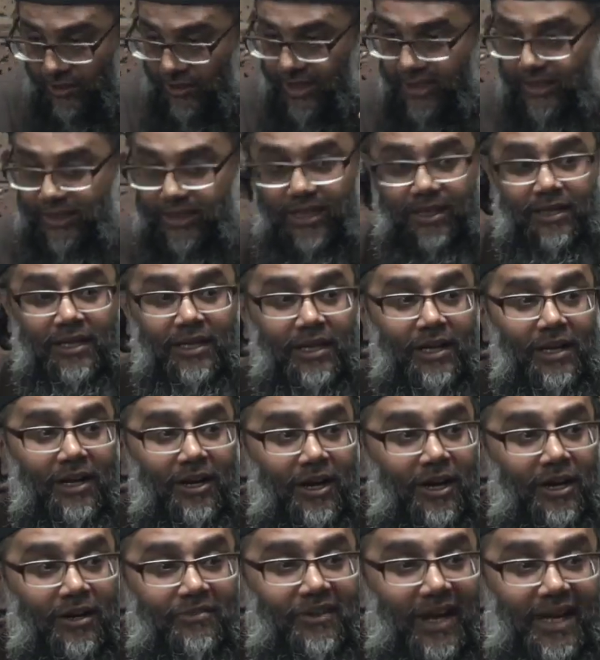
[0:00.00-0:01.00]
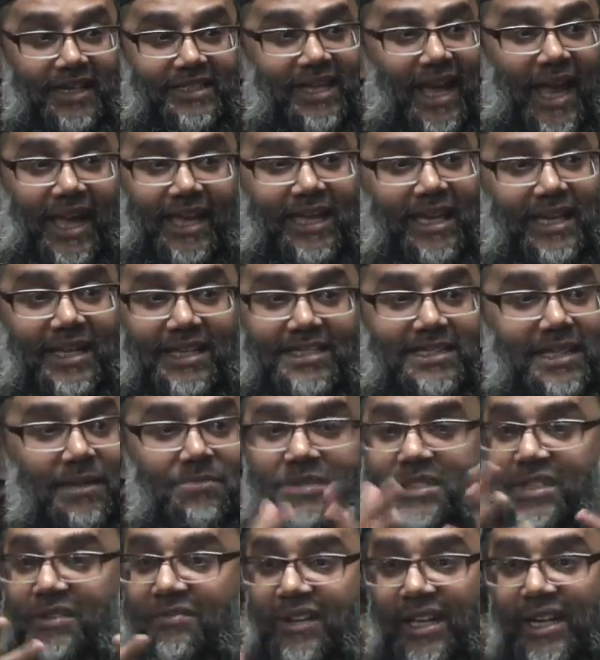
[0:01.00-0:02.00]
or anything of attacking
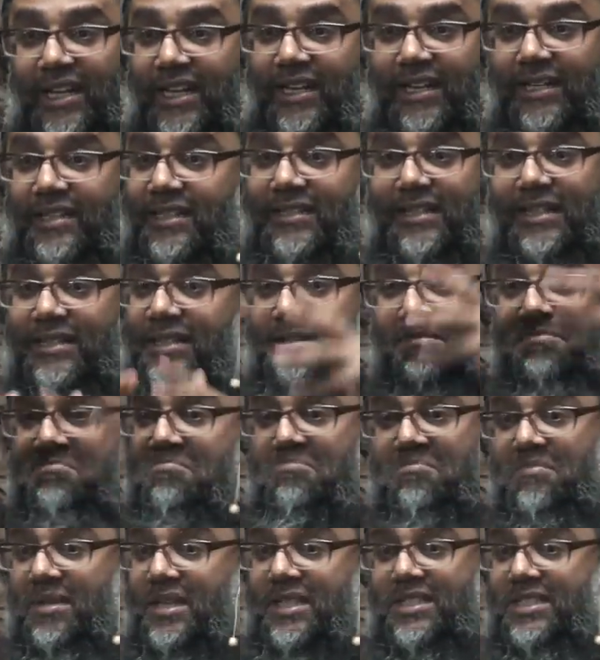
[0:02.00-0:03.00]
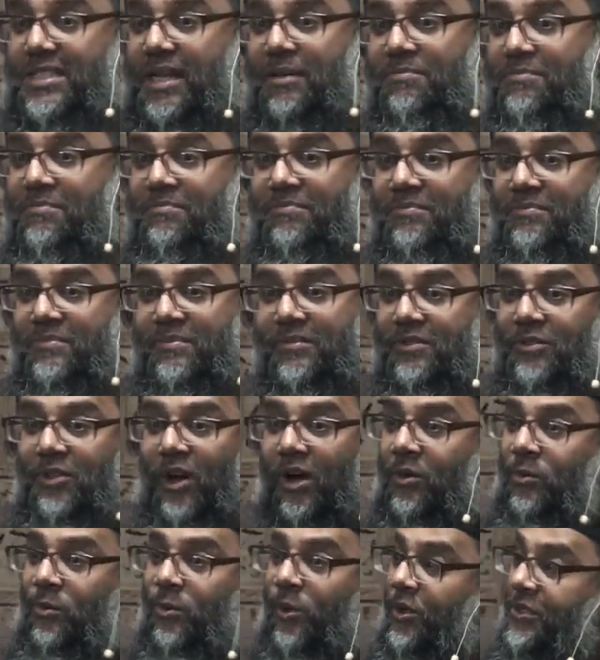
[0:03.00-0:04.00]
some civilian in some
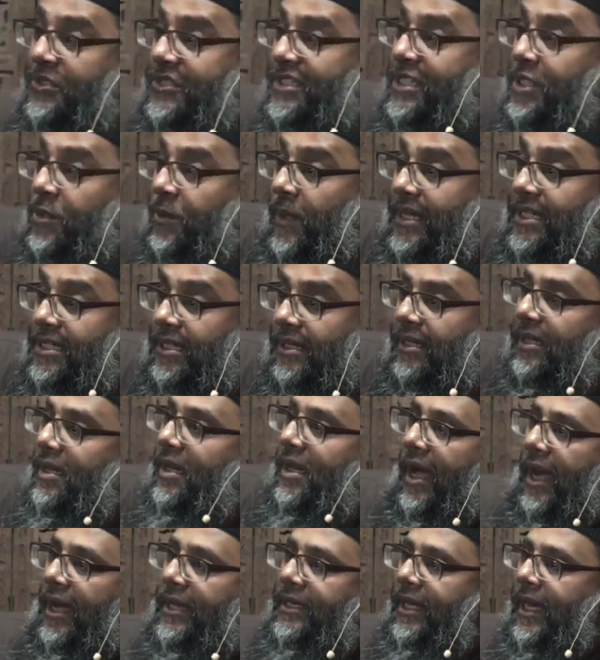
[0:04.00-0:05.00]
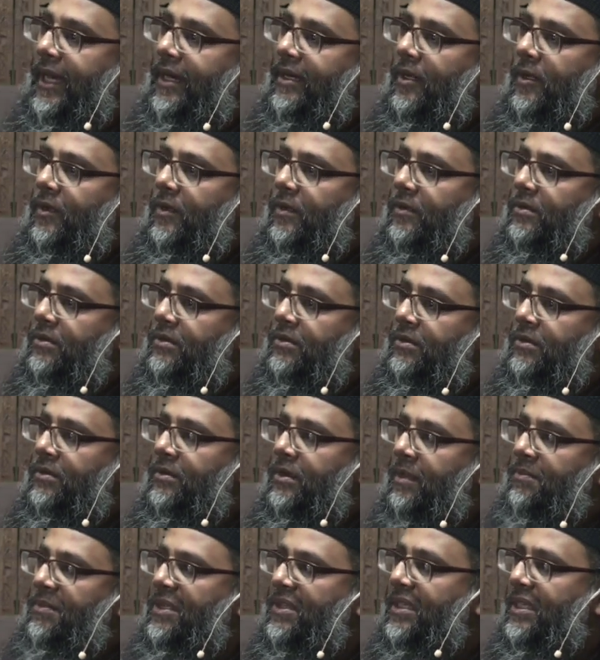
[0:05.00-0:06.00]
non-war situation. And yet,
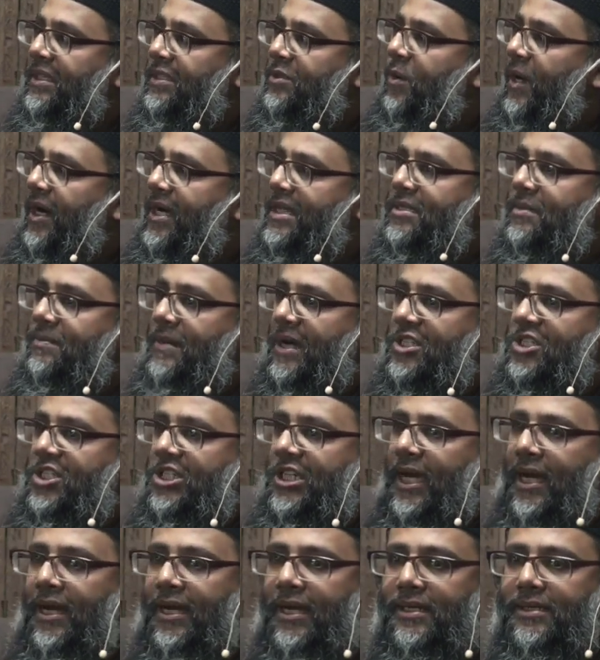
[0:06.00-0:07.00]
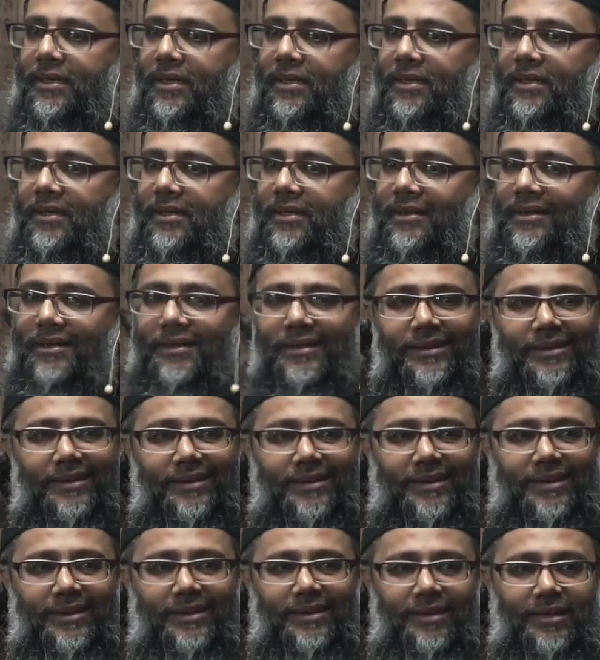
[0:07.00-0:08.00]
let me think twice about jihad.
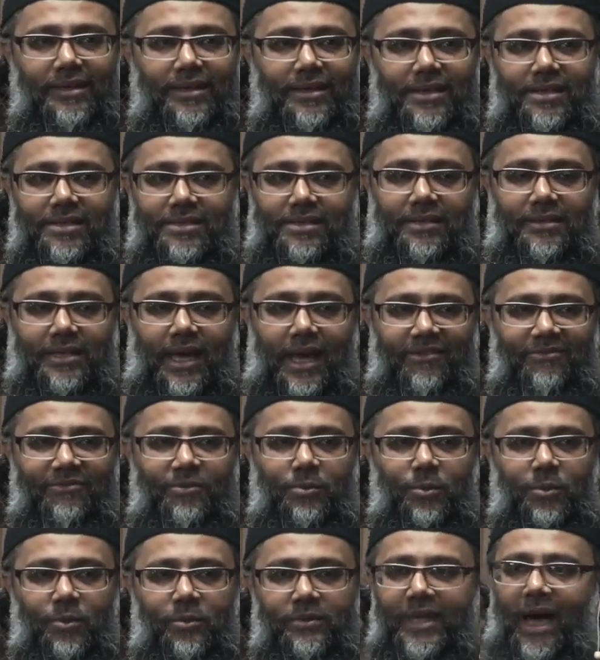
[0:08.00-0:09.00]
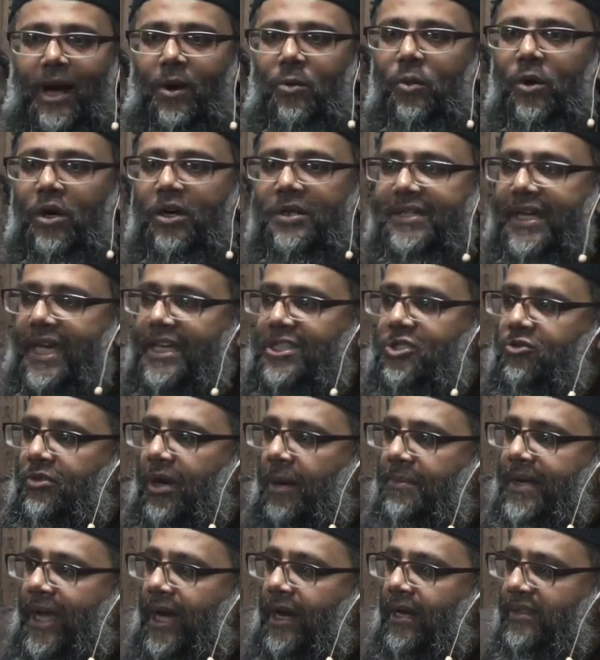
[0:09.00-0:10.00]
So that word gets
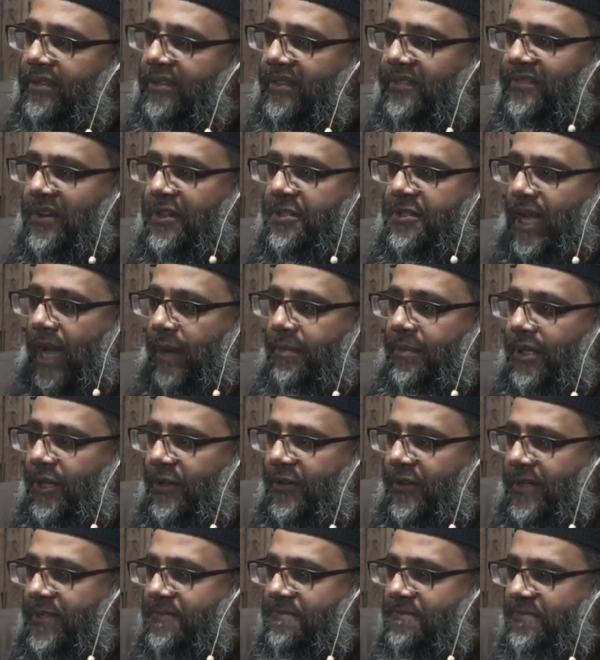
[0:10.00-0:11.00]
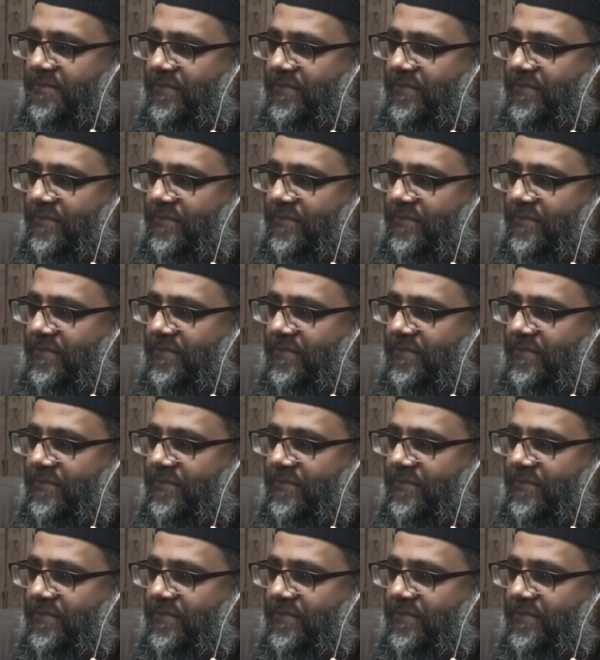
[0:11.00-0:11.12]
rubbed out of the vocabulary.